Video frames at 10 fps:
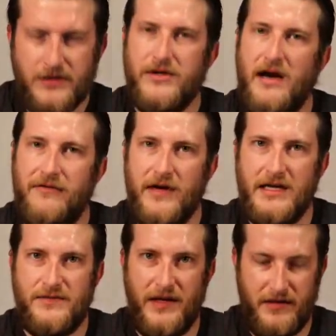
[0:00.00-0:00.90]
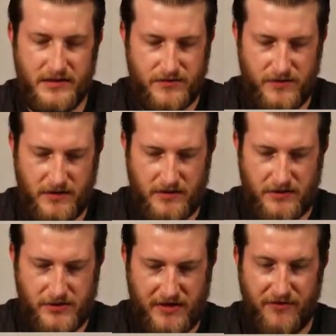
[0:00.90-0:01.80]
So how have you guys been this week?
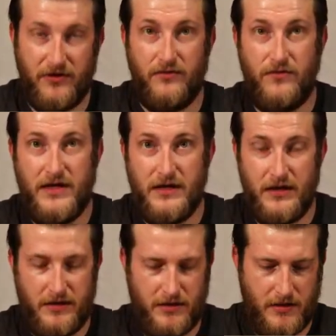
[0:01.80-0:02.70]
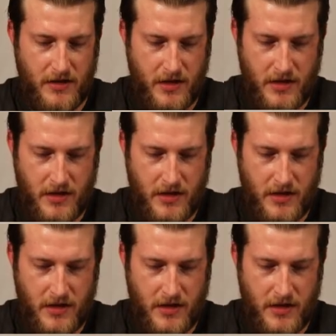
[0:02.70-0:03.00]
Did you have a good week?